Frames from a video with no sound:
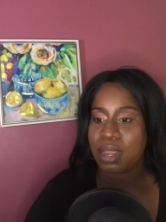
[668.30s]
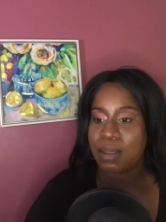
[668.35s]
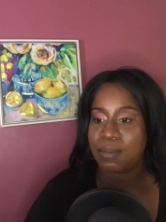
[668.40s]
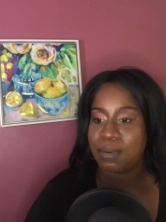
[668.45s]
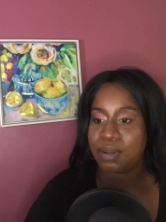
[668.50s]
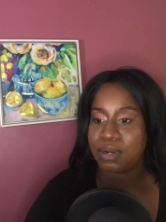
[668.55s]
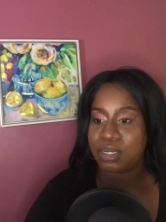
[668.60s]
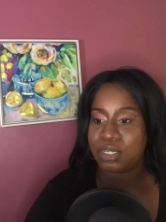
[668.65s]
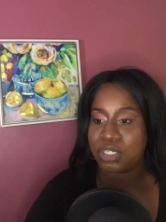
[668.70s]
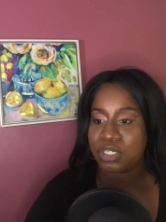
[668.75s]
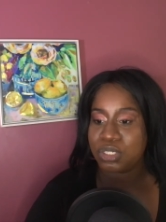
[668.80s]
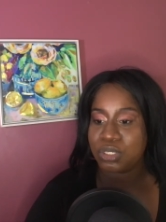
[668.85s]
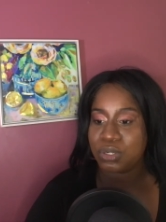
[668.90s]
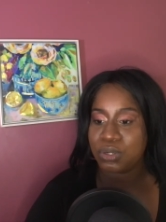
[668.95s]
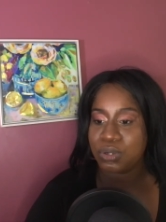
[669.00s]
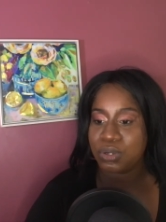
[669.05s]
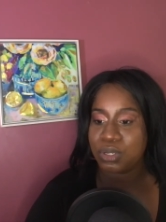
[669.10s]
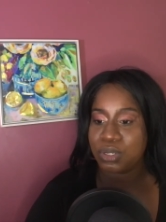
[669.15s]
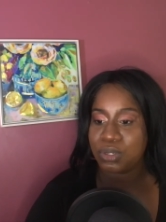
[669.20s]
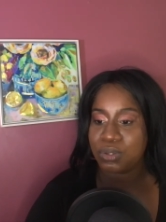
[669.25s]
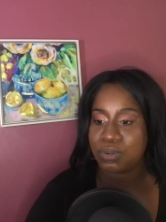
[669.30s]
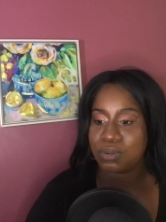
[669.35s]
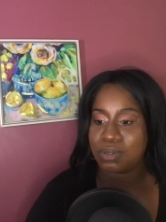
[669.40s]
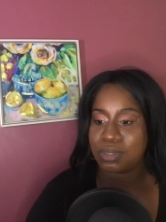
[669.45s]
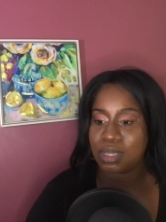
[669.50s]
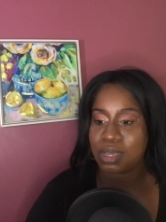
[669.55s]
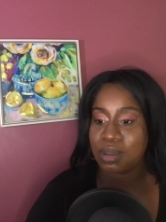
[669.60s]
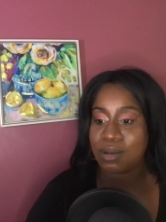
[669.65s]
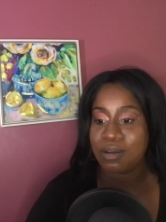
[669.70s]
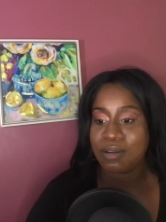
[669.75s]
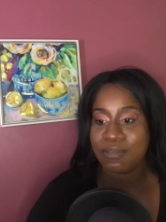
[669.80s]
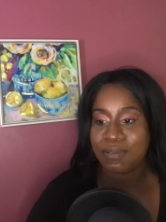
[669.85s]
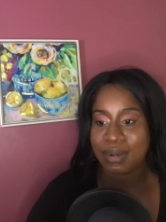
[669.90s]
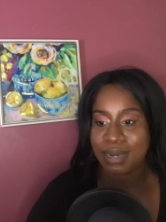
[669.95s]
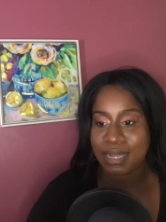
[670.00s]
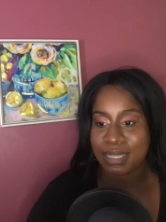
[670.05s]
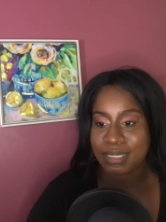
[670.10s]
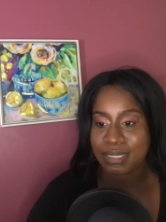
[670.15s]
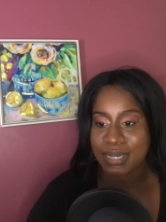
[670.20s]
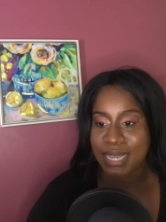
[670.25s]
gonna show you the cover
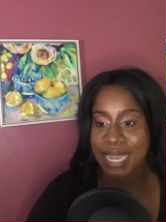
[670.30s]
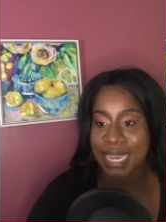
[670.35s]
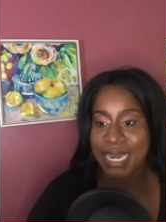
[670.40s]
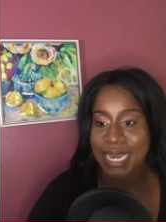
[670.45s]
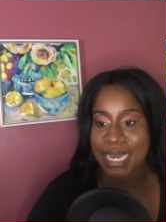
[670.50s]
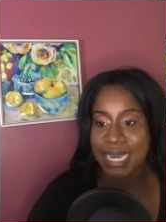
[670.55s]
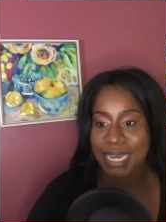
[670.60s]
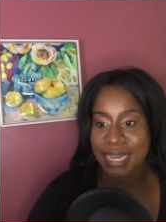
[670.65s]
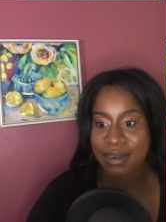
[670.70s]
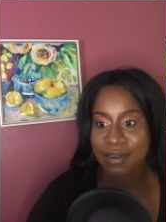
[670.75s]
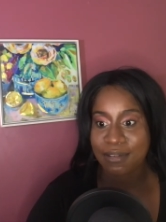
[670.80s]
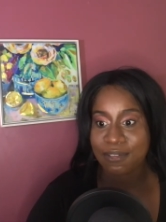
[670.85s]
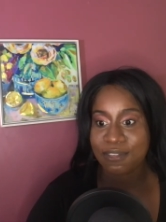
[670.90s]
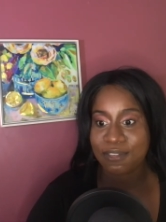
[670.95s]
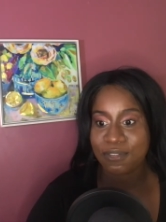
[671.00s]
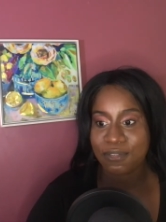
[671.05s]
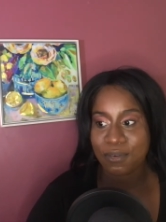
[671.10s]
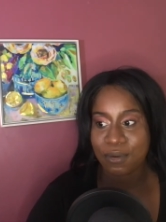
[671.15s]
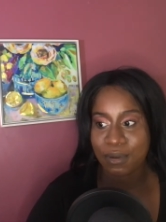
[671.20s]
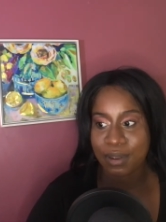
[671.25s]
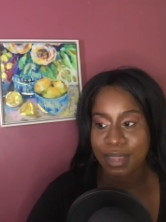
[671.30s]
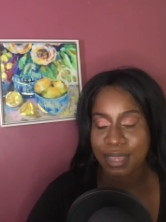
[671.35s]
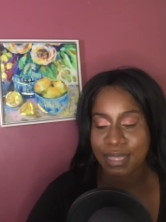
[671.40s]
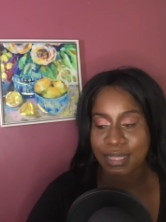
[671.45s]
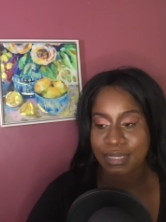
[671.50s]
letter I did for it.